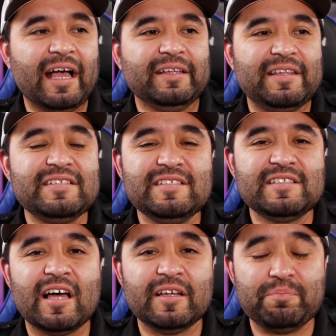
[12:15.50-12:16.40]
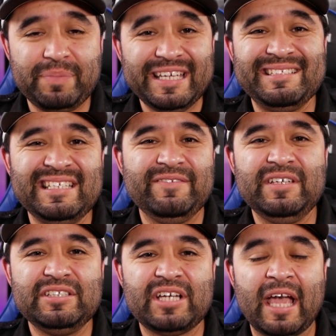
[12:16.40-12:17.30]
uh, this is on a big T
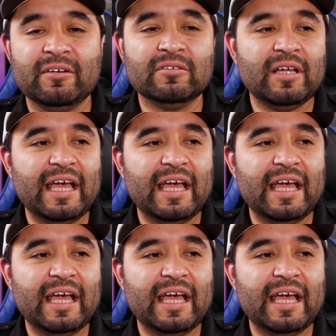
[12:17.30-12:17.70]
V channel,